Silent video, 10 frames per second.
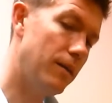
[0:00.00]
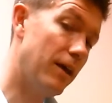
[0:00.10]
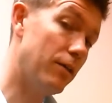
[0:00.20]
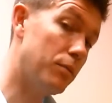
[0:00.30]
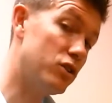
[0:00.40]

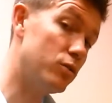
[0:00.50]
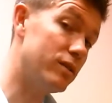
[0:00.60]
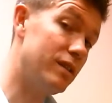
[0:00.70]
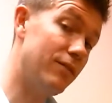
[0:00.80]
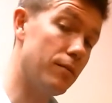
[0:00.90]
Now, the person
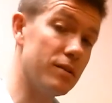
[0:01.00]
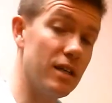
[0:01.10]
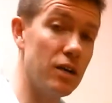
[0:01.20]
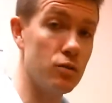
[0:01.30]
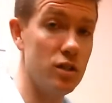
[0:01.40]
receiving the
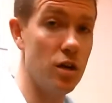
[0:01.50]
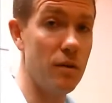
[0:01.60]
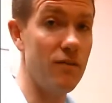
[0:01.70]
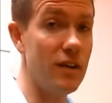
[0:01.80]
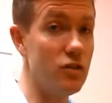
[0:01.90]
massage will tell me
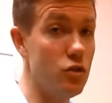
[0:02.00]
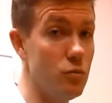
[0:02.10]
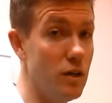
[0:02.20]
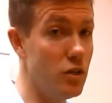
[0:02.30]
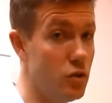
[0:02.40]
if that's too
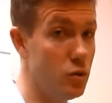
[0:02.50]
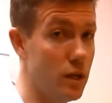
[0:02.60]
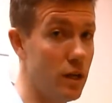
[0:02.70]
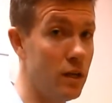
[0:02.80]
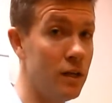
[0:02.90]
much or too
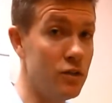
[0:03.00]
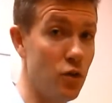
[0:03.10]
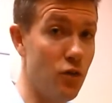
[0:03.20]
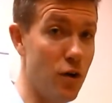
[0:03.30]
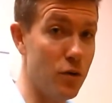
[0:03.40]
little. So
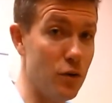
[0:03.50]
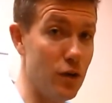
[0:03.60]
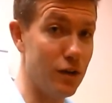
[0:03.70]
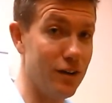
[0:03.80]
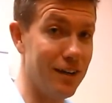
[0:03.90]
far, we're
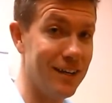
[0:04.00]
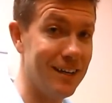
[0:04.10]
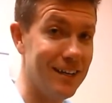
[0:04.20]
doing good.